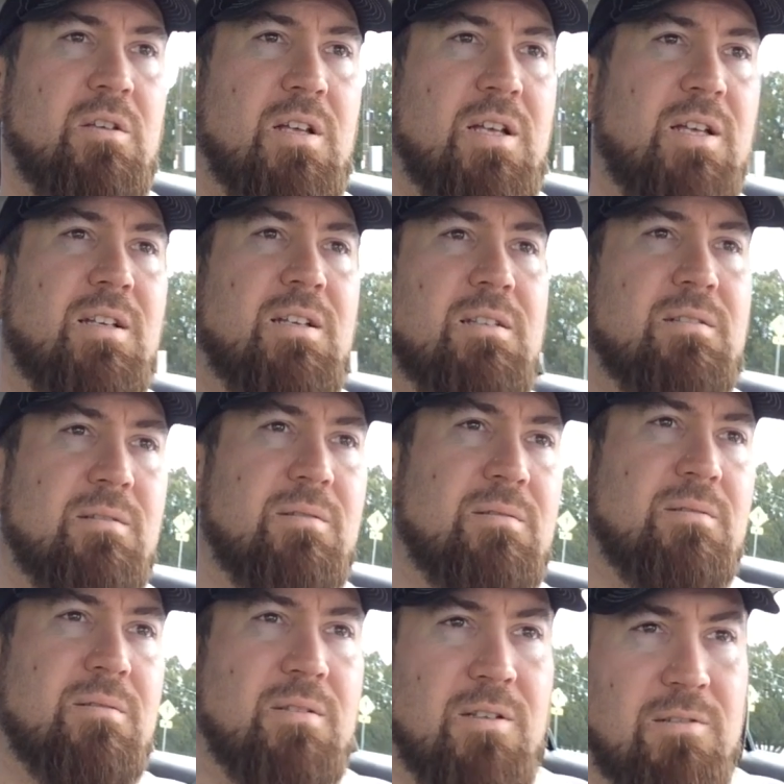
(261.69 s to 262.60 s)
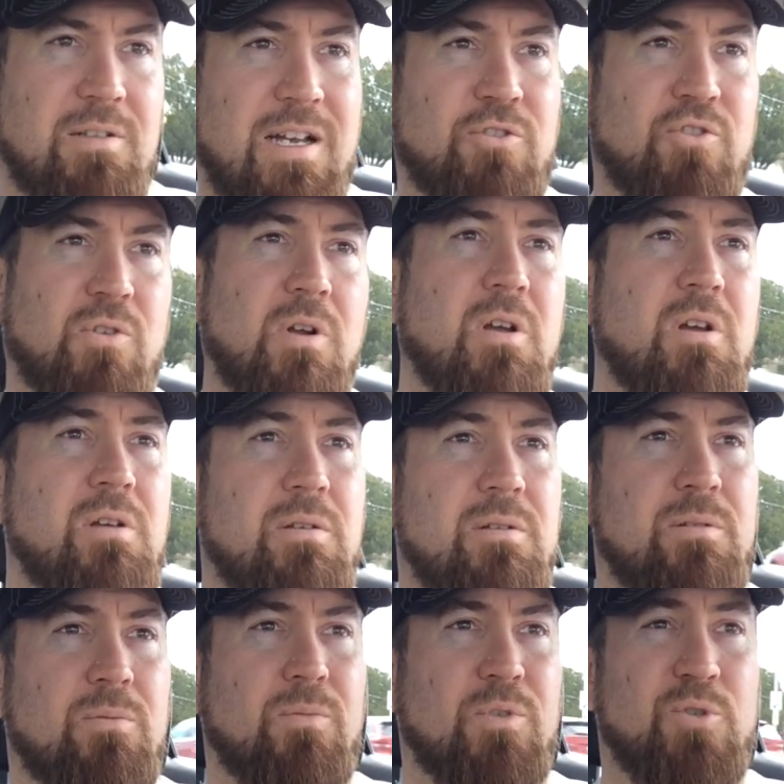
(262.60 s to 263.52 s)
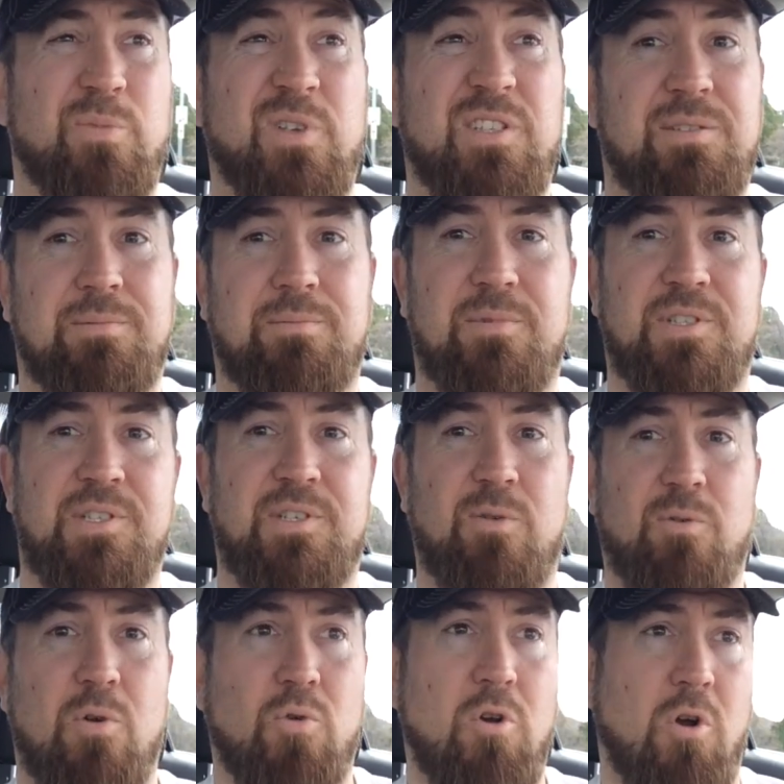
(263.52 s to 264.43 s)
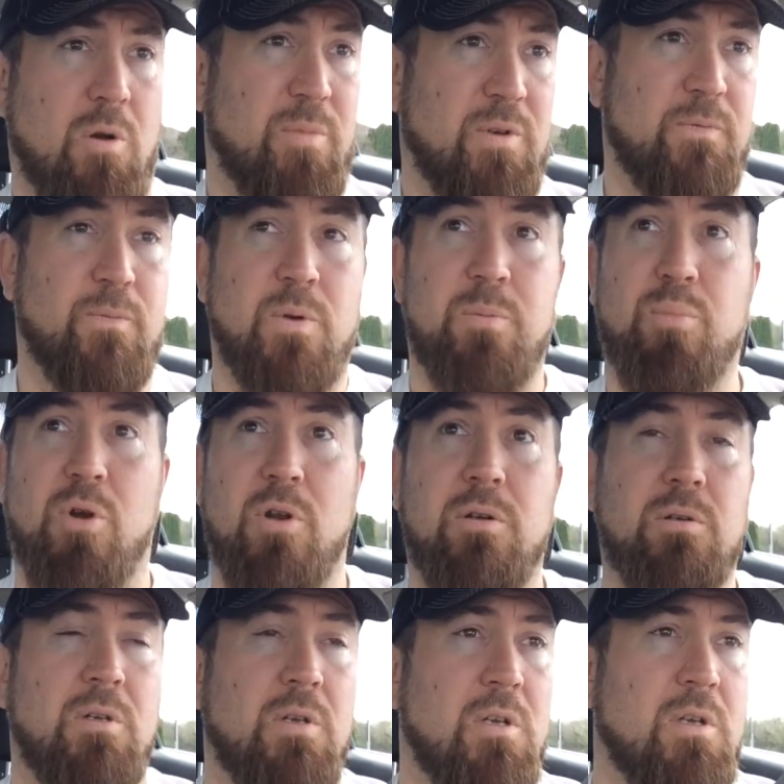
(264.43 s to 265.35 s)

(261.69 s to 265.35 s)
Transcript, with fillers: uh, electric, which means zero carbon footprint.